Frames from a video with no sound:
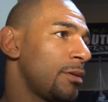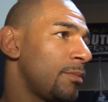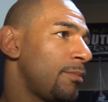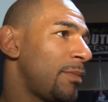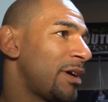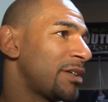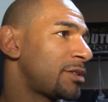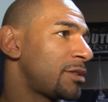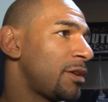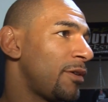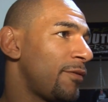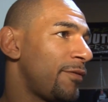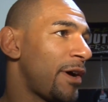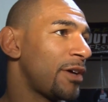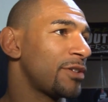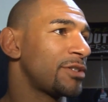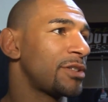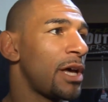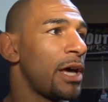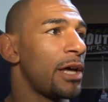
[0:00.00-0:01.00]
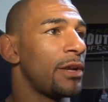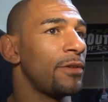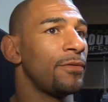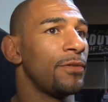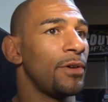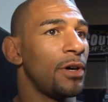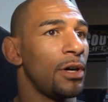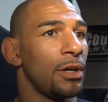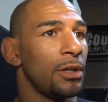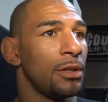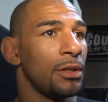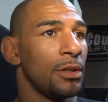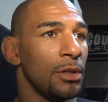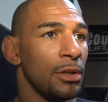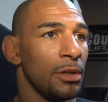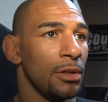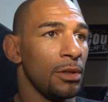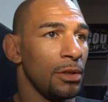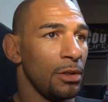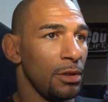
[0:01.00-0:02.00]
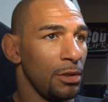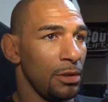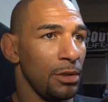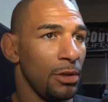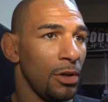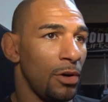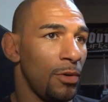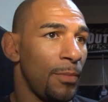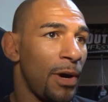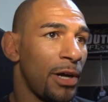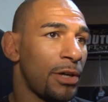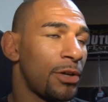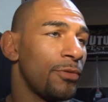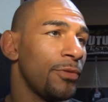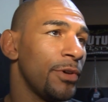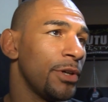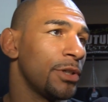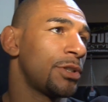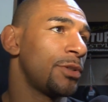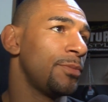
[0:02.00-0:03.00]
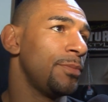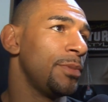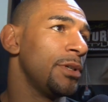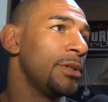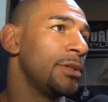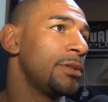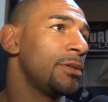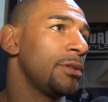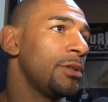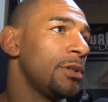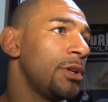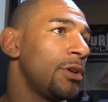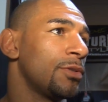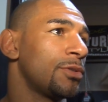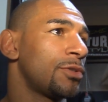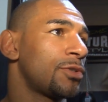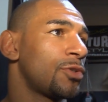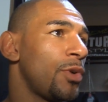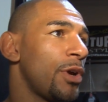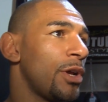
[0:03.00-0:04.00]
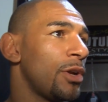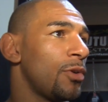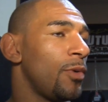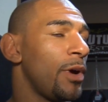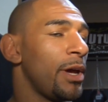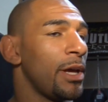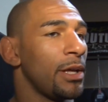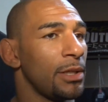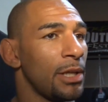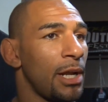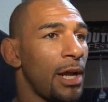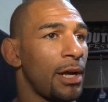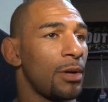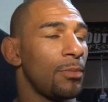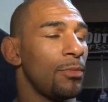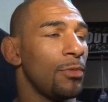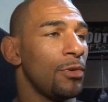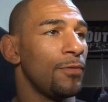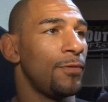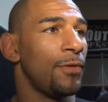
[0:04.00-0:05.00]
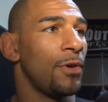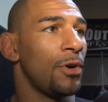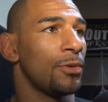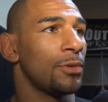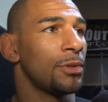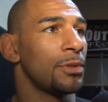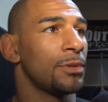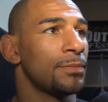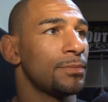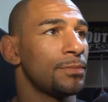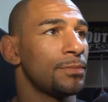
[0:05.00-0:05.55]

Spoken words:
my stuff outside of, you know, my career should be, you know, squared away. And then I can move forward.